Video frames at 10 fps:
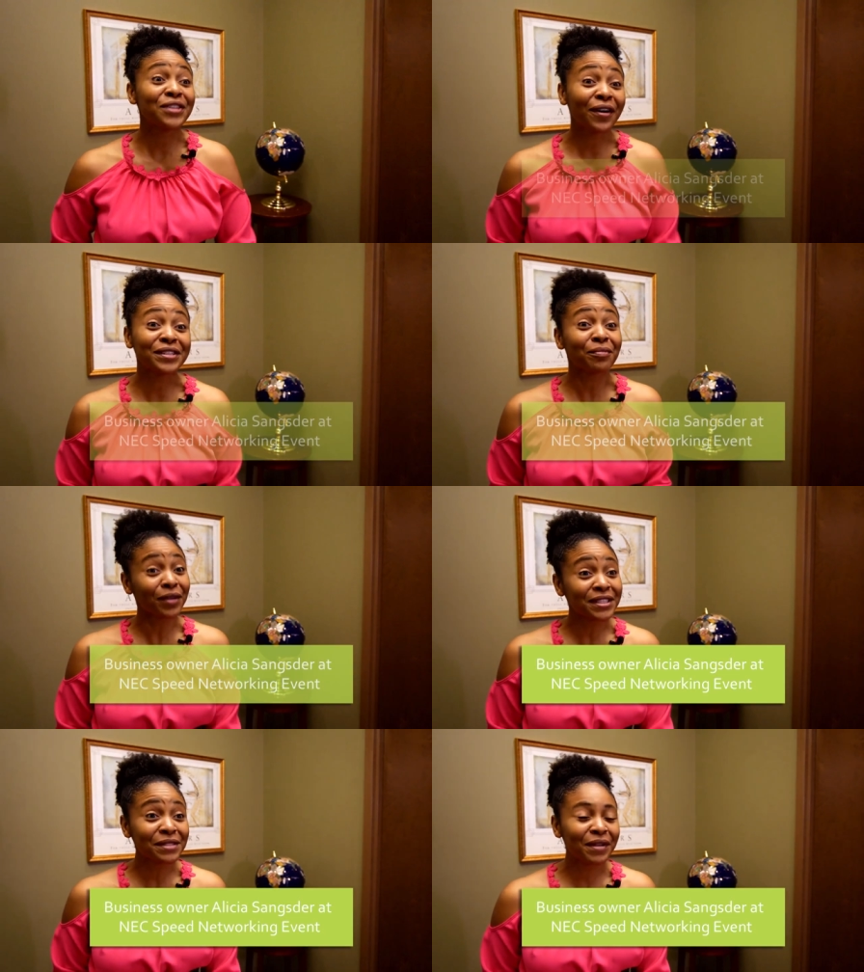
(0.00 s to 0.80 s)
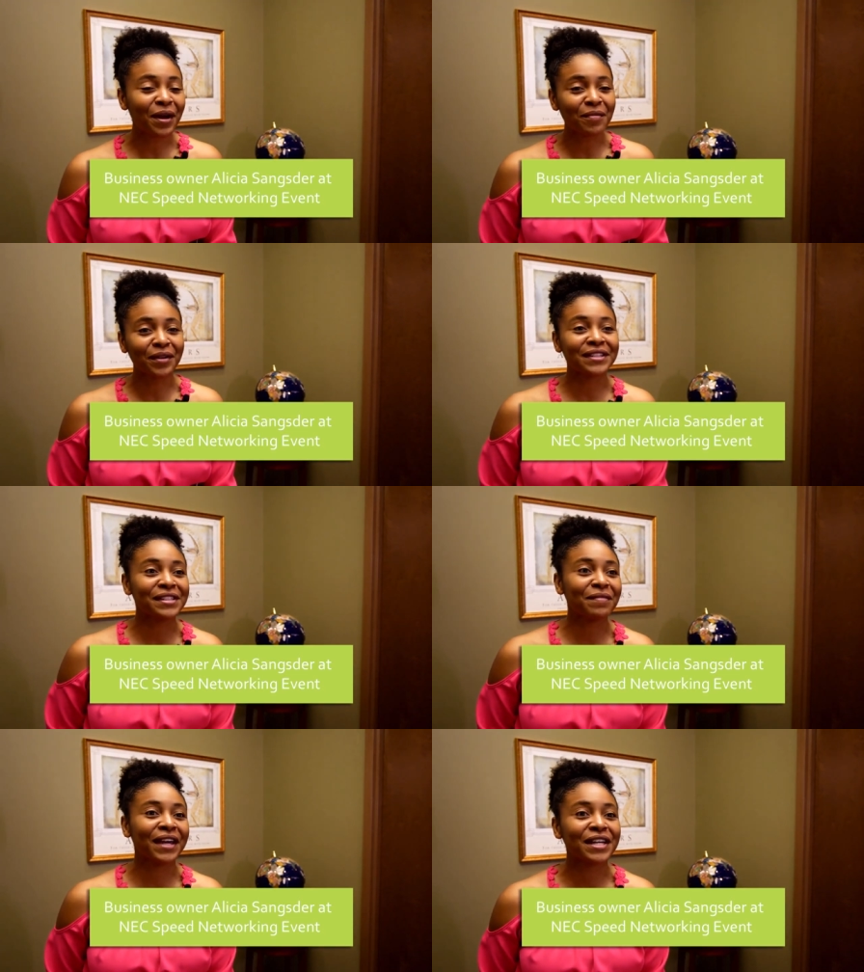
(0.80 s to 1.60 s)
It's important to build
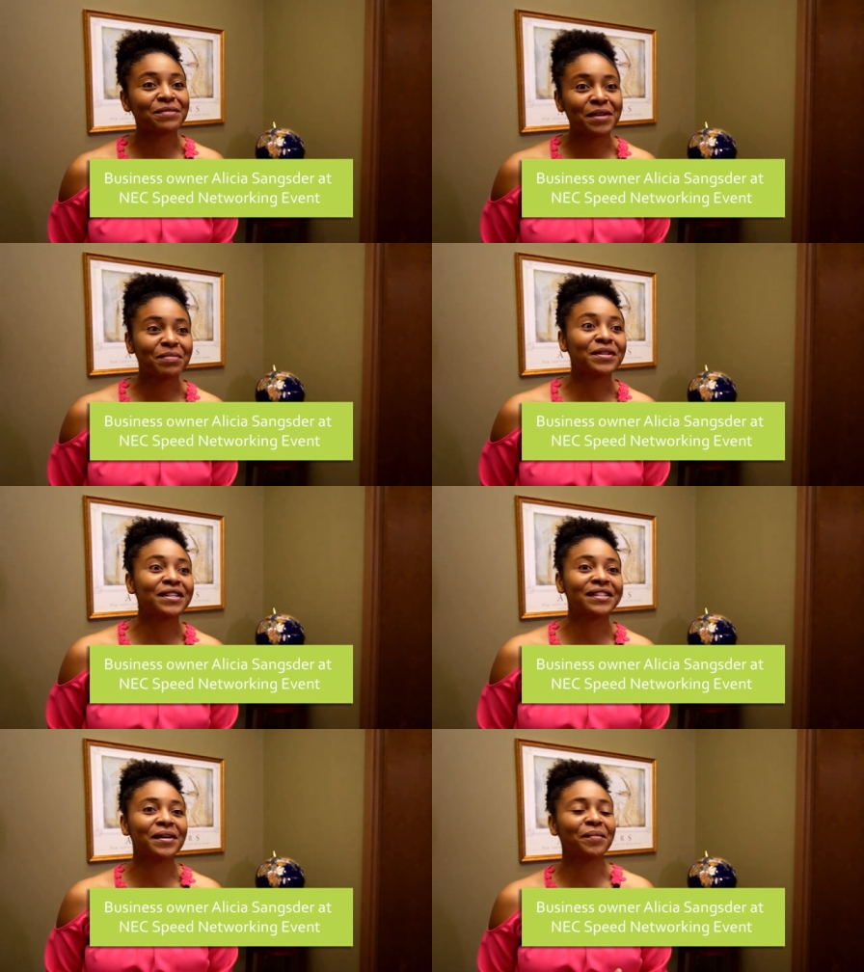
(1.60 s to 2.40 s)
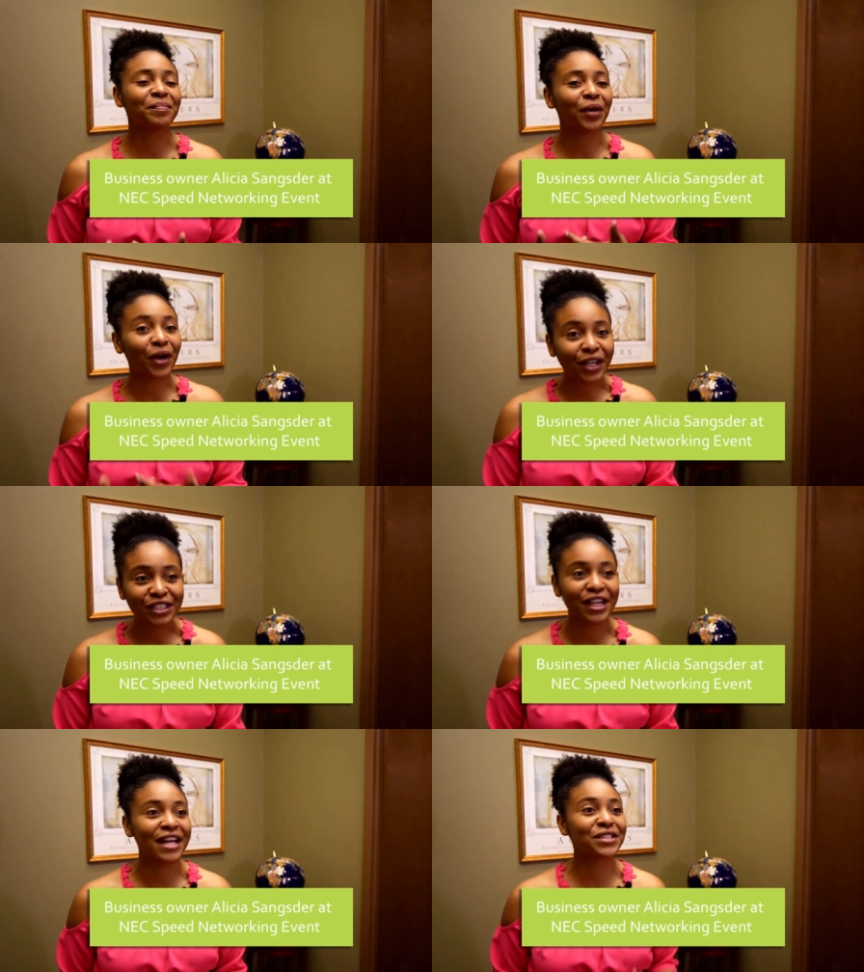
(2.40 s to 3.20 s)
community because people
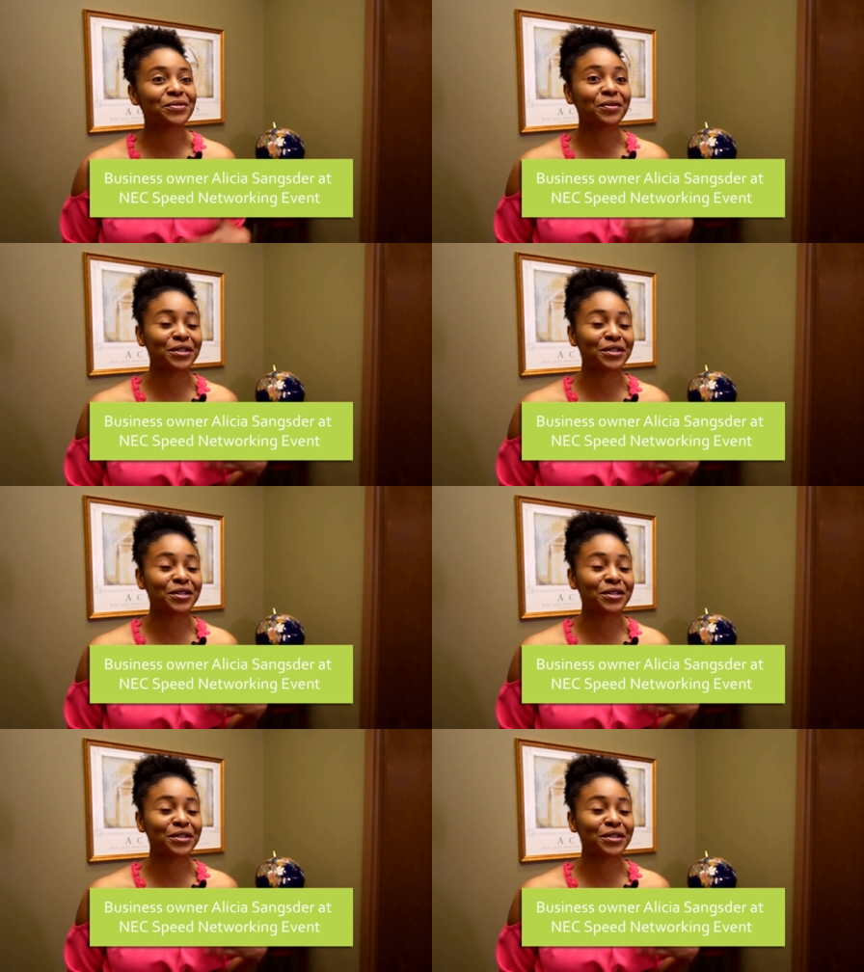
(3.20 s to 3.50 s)
purchase or